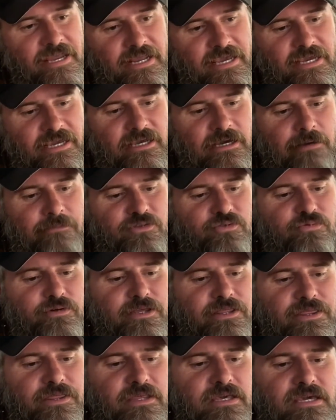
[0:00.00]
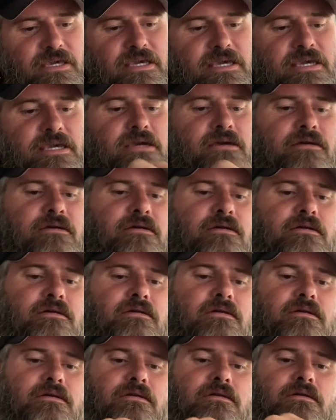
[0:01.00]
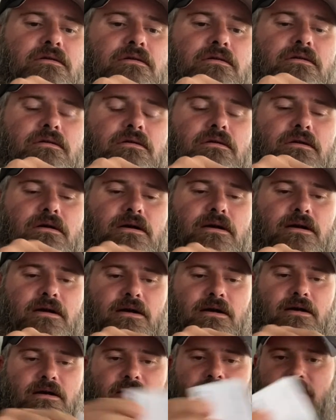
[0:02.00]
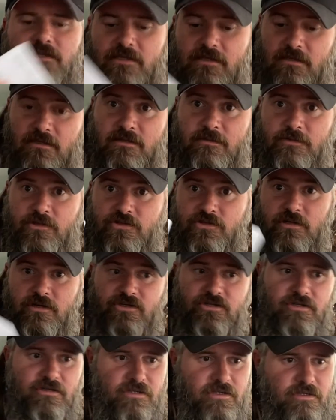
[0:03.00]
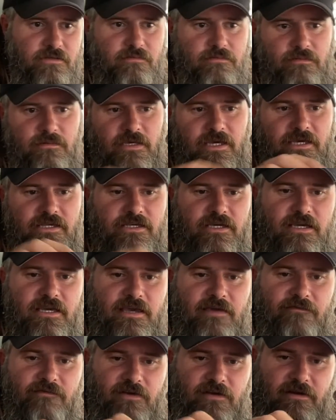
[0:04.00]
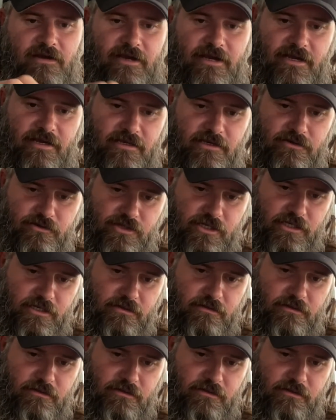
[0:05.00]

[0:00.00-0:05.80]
it comes with the, let's see, some instructions in case I can't figure out how to use it.